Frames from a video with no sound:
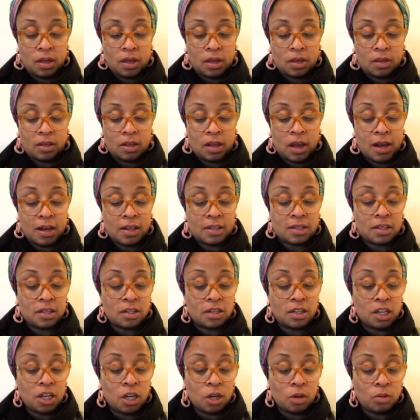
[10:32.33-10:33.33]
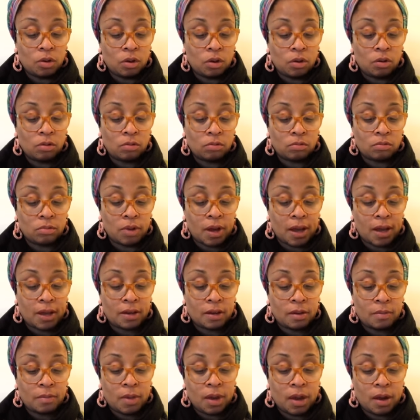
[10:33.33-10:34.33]
not as a Negro, right in
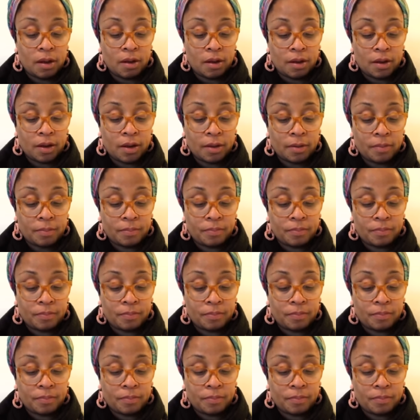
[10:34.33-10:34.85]
America.